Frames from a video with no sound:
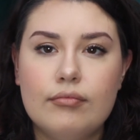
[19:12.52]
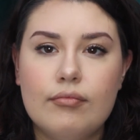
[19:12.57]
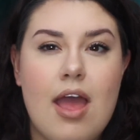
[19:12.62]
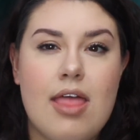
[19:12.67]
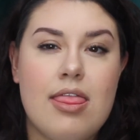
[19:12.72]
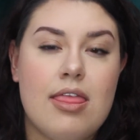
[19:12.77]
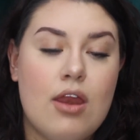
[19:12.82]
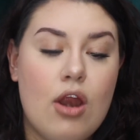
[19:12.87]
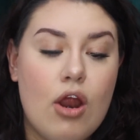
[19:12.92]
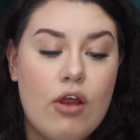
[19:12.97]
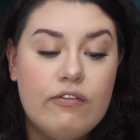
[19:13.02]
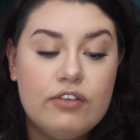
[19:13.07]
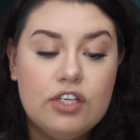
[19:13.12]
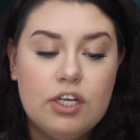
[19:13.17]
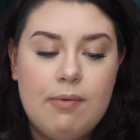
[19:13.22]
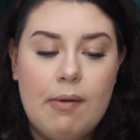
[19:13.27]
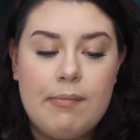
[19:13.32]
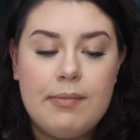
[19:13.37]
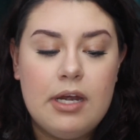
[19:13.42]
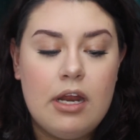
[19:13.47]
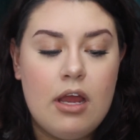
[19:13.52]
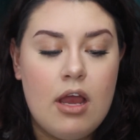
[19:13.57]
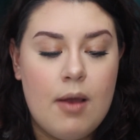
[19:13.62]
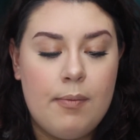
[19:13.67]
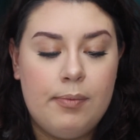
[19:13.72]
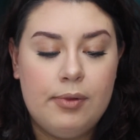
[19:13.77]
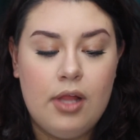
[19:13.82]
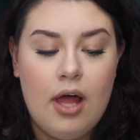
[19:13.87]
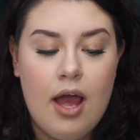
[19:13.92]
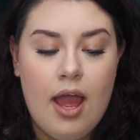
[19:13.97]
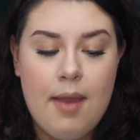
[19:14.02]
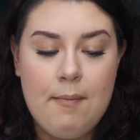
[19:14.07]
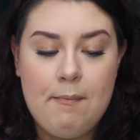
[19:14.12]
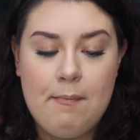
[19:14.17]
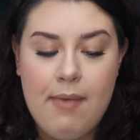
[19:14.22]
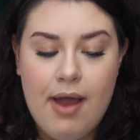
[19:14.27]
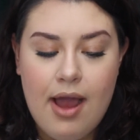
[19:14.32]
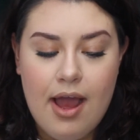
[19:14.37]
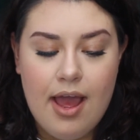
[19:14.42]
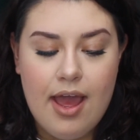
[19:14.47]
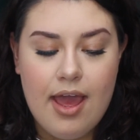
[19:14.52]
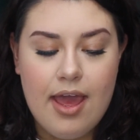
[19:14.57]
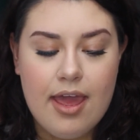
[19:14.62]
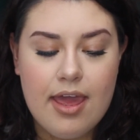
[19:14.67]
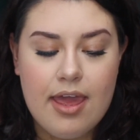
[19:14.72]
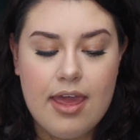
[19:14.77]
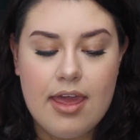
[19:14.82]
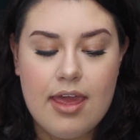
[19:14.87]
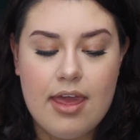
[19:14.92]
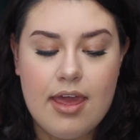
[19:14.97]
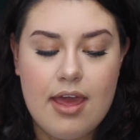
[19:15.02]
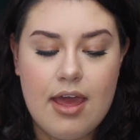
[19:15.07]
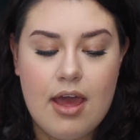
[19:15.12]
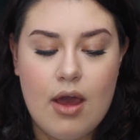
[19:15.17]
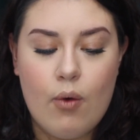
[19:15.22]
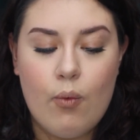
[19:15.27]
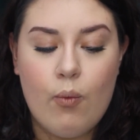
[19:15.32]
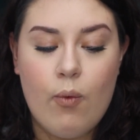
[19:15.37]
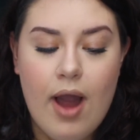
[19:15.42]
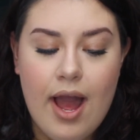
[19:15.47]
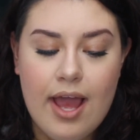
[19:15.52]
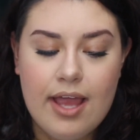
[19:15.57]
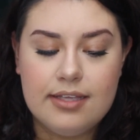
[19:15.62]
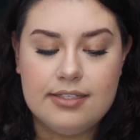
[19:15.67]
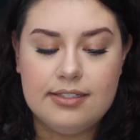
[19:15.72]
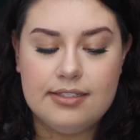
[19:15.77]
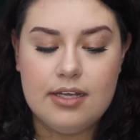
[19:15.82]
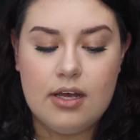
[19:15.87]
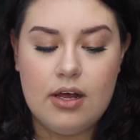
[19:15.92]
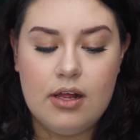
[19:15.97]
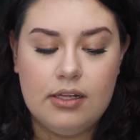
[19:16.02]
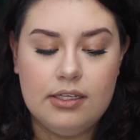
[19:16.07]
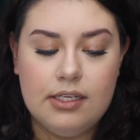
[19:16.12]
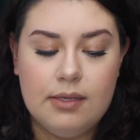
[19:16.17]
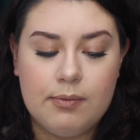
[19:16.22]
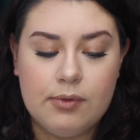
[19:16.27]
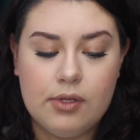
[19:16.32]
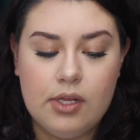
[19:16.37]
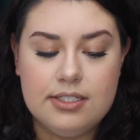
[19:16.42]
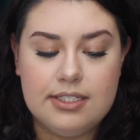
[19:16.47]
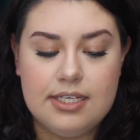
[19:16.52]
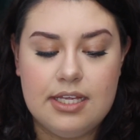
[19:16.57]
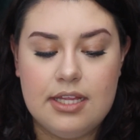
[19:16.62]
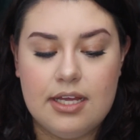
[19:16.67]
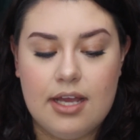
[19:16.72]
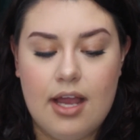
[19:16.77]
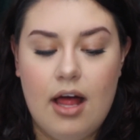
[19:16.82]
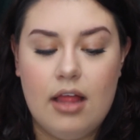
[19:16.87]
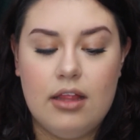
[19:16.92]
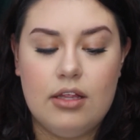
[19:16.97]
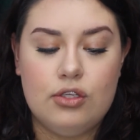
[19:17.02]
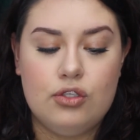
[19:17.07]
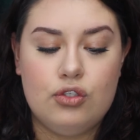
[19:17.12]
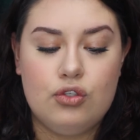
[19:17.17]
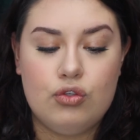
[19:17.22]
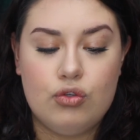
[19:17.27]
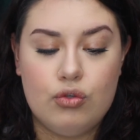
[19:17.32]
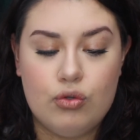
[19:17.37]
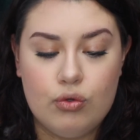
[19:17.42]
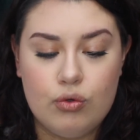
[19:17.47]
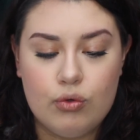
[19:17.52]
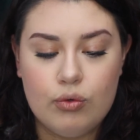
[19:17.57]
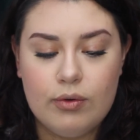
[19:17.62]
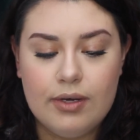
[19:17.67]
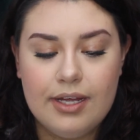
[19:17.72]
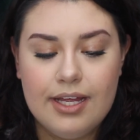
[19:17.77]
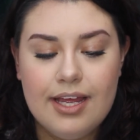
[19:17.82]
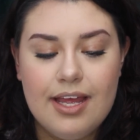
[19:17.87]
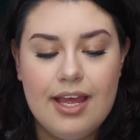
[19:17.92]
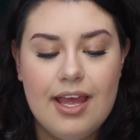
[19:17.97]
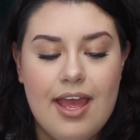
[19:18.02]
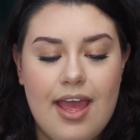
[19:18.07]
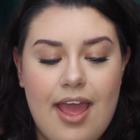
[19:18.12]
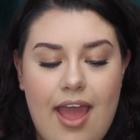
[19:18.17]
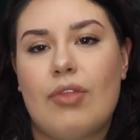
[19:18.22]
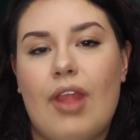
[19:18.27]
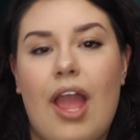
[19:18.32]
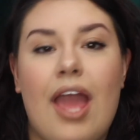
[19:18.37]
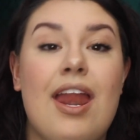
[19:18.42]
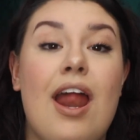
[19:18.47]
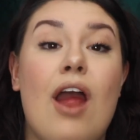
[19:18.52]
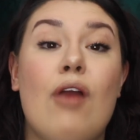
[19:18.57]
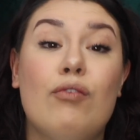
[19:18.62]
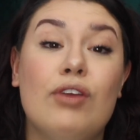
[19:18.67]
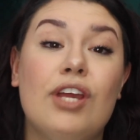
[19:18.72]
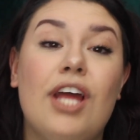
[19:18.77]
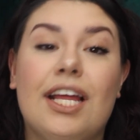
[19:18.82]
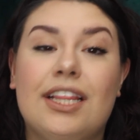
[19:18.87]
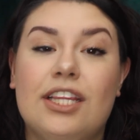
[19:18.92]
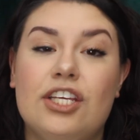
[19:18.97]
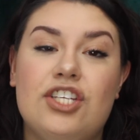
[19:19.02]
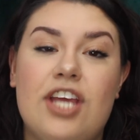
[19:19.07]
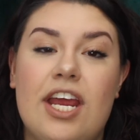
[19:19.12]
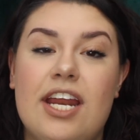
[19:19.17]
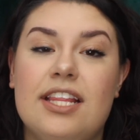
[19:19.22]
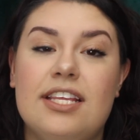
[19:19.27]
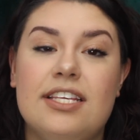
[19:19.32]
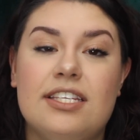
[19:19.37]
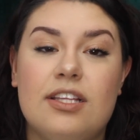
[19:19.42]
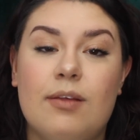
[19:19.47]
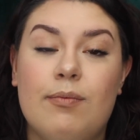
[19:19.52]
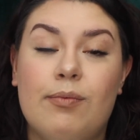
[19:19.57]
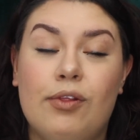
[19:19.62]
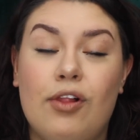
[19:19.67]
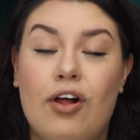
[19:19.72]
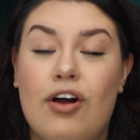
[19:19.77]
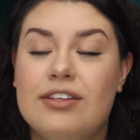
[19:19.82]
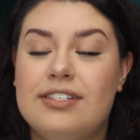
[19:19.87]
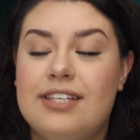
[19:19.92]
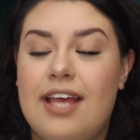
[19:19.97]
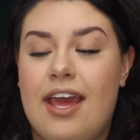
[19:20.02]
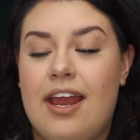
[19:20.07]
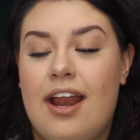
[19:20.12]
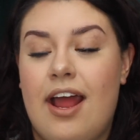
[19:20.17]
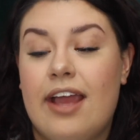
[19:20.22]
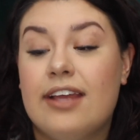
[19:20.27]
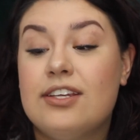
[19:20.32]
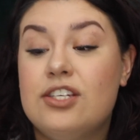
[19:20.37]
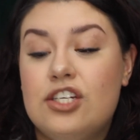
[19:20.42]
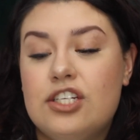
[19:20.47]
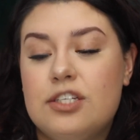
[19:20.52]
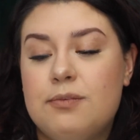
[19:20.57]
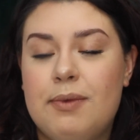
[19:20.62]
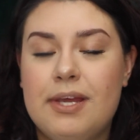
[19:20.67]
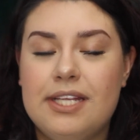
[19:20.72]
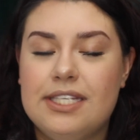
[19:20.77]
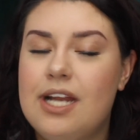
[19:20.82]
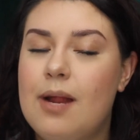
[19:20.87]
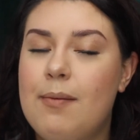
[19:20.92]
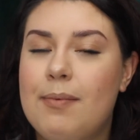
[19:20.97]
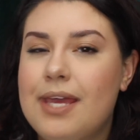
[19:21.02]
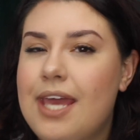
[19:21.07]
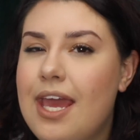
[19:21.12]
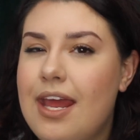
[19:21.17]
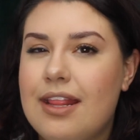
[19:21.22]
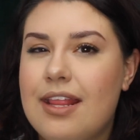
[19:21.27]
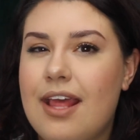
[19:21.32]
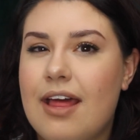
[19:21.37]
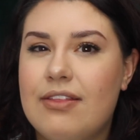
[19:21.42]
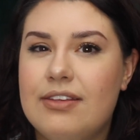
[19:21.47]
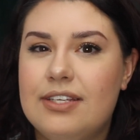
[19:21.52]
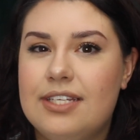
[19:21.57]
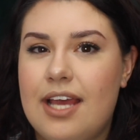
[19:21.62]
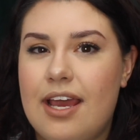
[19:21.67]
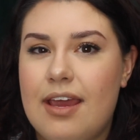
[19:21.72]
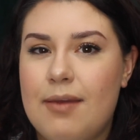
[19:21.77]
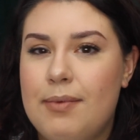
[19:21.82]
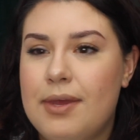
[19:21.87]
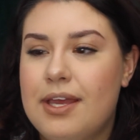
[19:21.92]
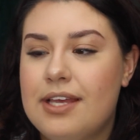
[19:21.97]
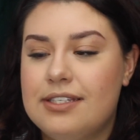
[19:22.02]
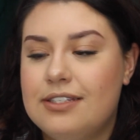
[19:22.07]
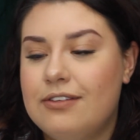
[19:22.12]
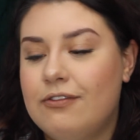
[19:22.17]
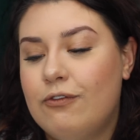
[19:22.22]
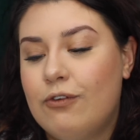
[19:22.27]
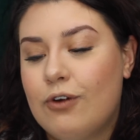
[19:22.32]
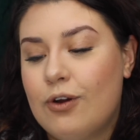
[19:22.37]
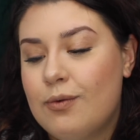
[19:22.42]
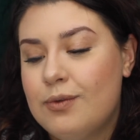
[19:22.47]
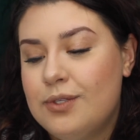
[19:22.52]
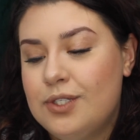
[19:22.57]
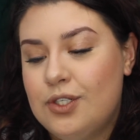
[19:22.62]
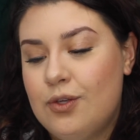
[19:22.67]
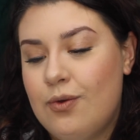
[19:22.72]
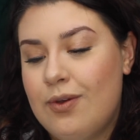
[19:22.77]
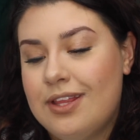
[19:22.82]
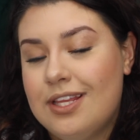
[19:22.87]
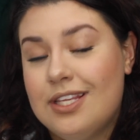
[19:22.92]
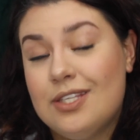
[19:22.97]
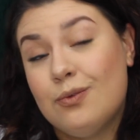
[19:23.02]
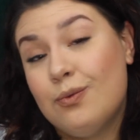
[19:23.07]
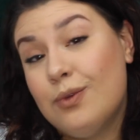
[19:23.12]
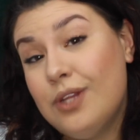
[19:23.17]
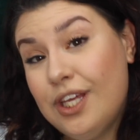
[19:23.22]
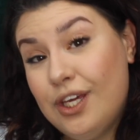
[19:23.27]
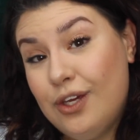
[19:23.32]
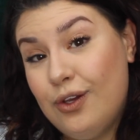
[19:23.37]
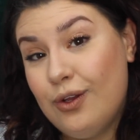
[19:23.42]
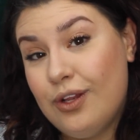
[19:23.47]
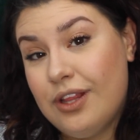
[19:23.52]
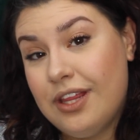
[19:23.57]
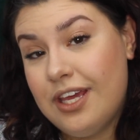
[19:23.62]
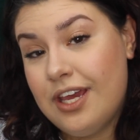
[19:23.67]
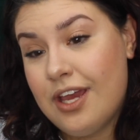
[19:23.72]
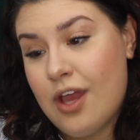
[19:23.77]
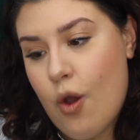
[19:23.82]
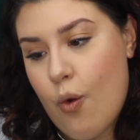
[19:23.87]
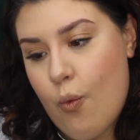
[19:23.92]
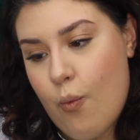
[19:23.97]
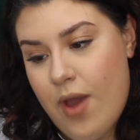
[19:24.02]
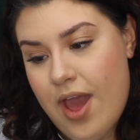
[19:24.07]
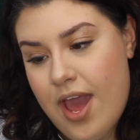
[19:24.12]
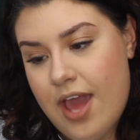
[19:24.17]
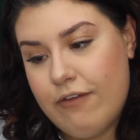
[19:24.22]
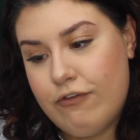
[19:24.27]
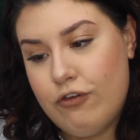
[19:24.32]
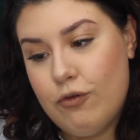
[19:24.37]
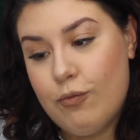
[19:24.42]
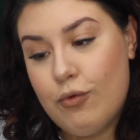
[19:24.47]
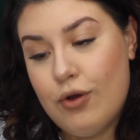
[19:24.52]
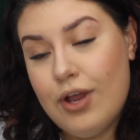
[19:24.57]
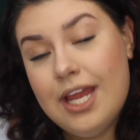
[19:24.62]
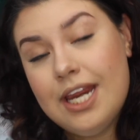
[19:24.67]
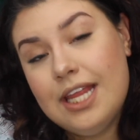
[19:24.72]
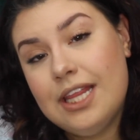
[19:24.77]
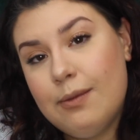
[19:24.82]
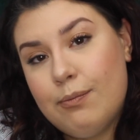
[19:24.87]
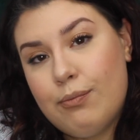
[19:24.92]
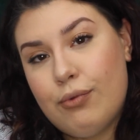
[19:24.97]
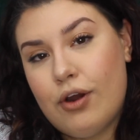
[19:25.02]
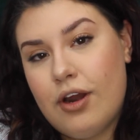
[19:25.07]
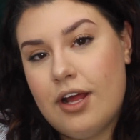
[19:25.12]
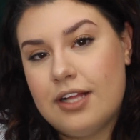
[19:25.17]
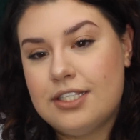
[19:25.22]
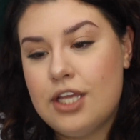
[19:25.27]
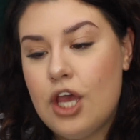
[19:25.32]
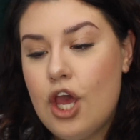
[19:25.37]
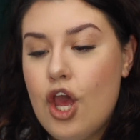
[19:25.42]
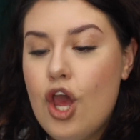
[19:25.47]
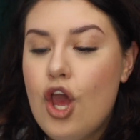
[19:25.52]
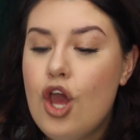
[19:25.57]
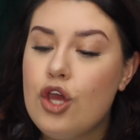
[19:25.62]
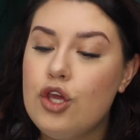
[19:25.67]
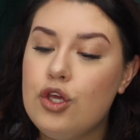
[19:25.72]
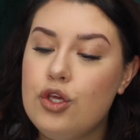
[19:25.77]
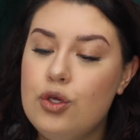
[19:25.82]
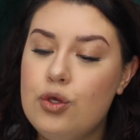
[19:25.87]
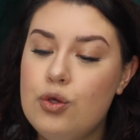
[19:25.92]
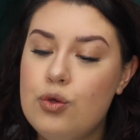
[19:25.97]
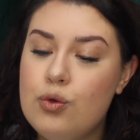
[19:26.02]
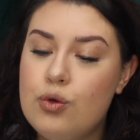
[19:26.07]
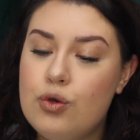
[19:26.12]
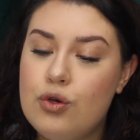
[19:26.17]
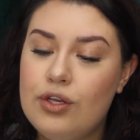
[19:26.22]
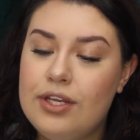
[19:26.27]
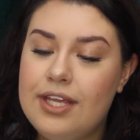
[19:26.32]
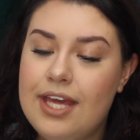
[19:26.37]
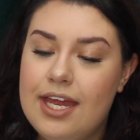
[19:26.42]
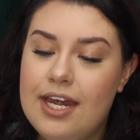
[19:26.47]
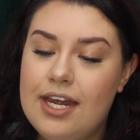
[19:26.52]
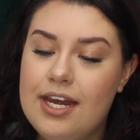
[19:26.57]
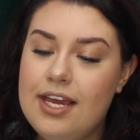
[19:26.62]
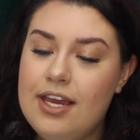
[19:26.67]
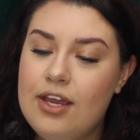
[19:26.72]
And then over top I'm going to apply my YSL lip gloss in the colour 2. And I really like the shade of this lip gloss, and I actually just picked it up again the other day because Sephora was doing this really cute thing where if you bought any lip product you could get it